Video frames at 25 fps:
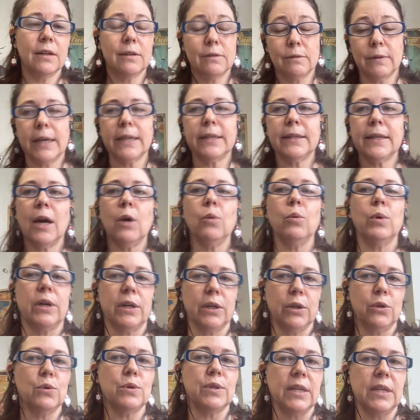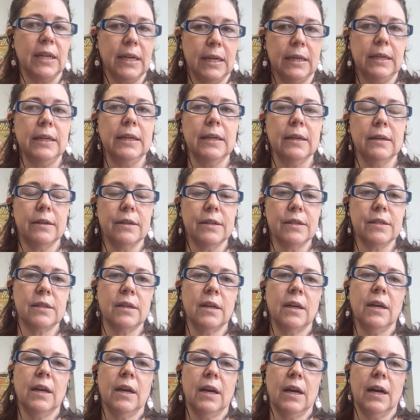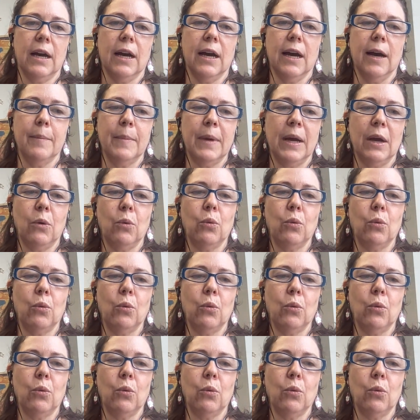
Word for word: right now we're using annealers. Um,